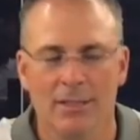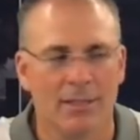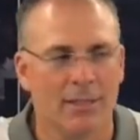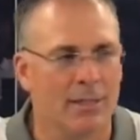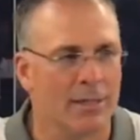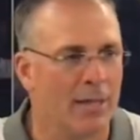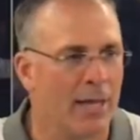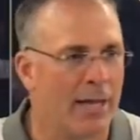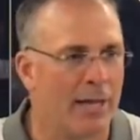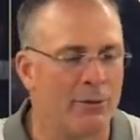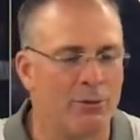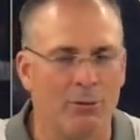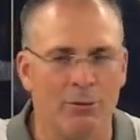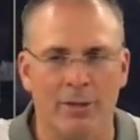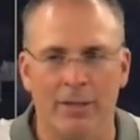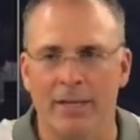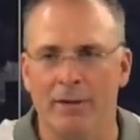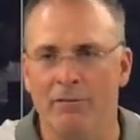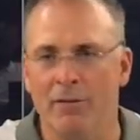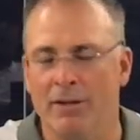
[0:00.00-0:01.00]
And like I
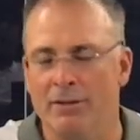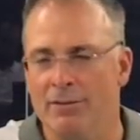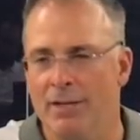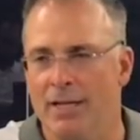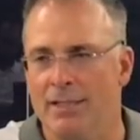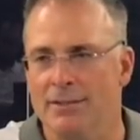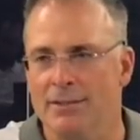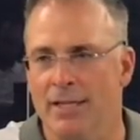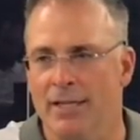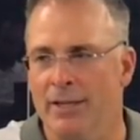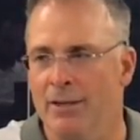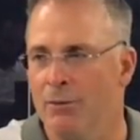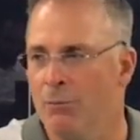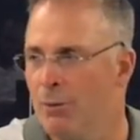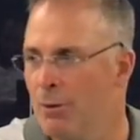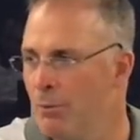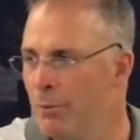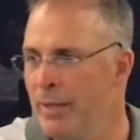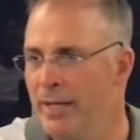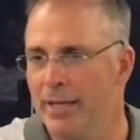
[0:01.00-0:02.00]
told the defense last night, you know,
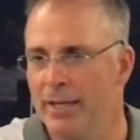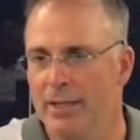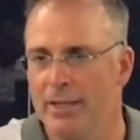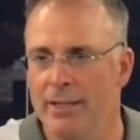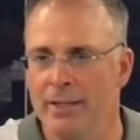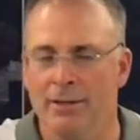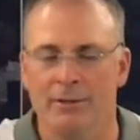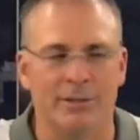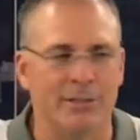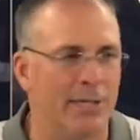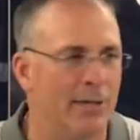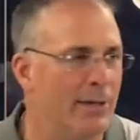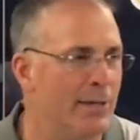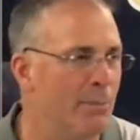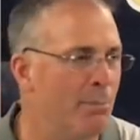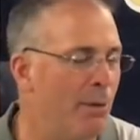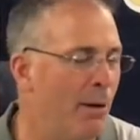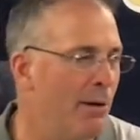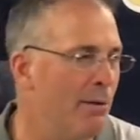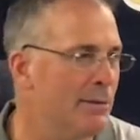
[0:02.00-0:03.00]
one week, you know, Jerry
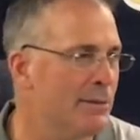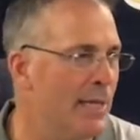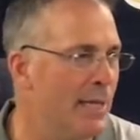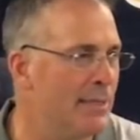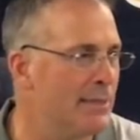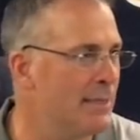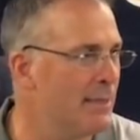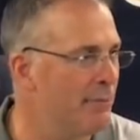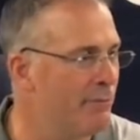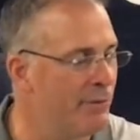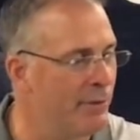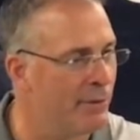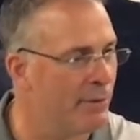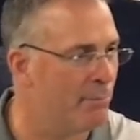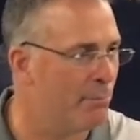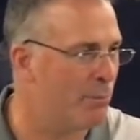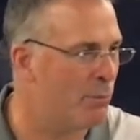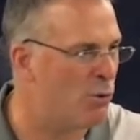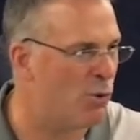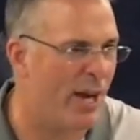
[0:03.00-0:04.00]
DiPaola is asking if you're
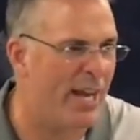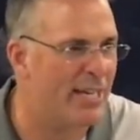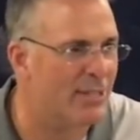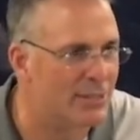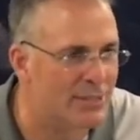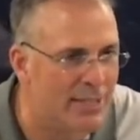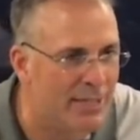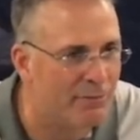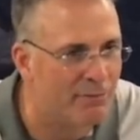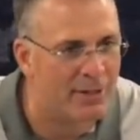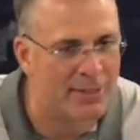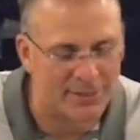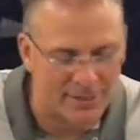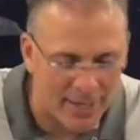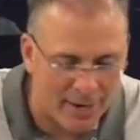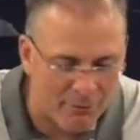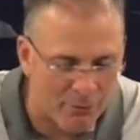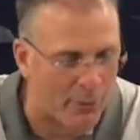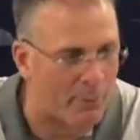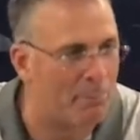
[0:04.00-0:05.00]
the greatest defense
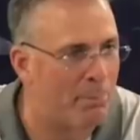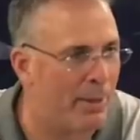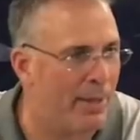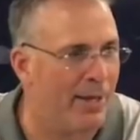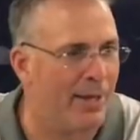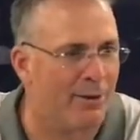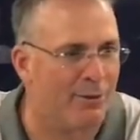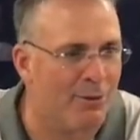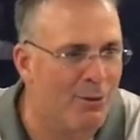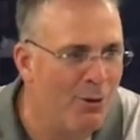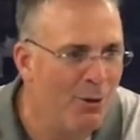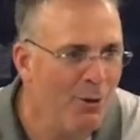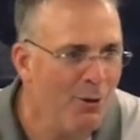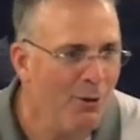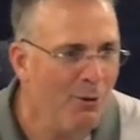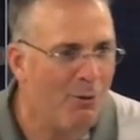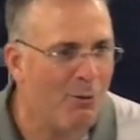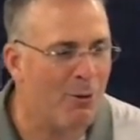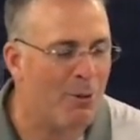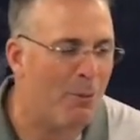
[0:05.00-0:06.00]
ever in Pitt
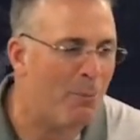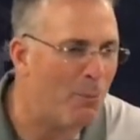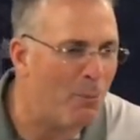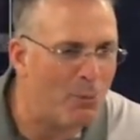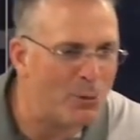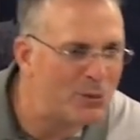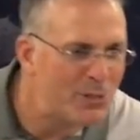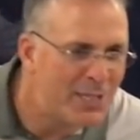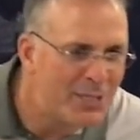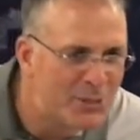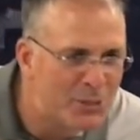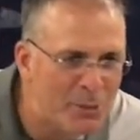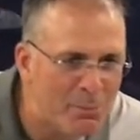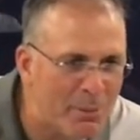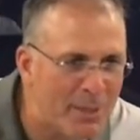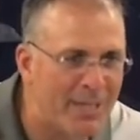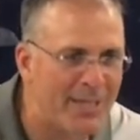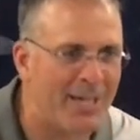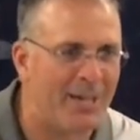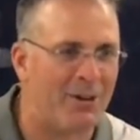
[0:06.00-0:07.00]
or since you've
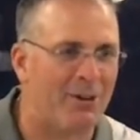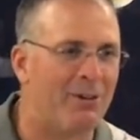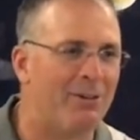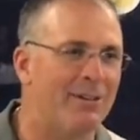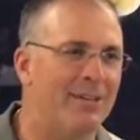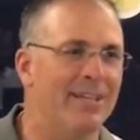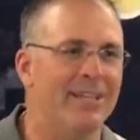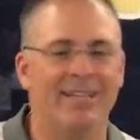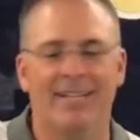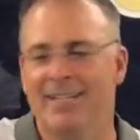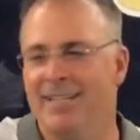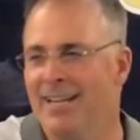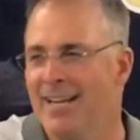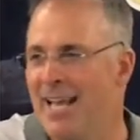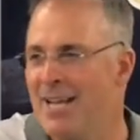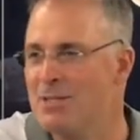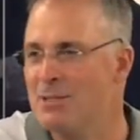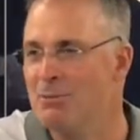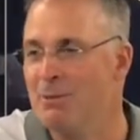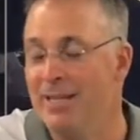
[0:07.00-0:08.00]
been here, and then the
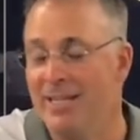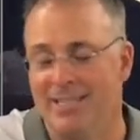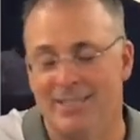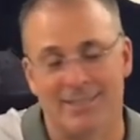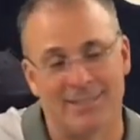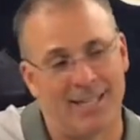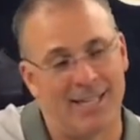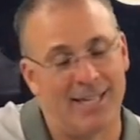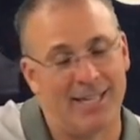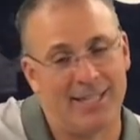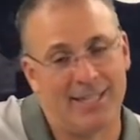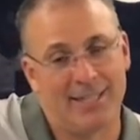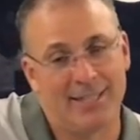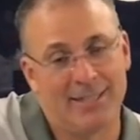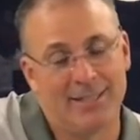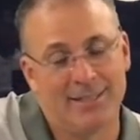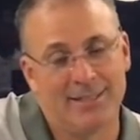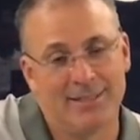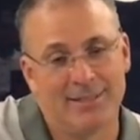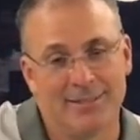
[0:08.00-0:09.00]
next week it's like,
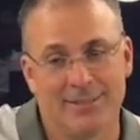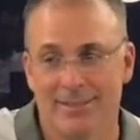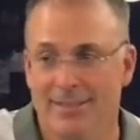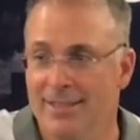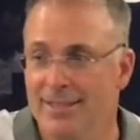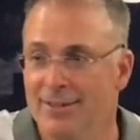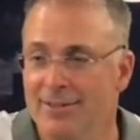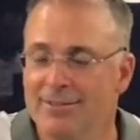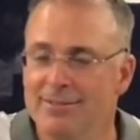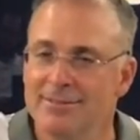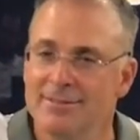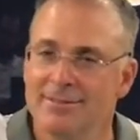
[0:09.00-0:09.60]
you know,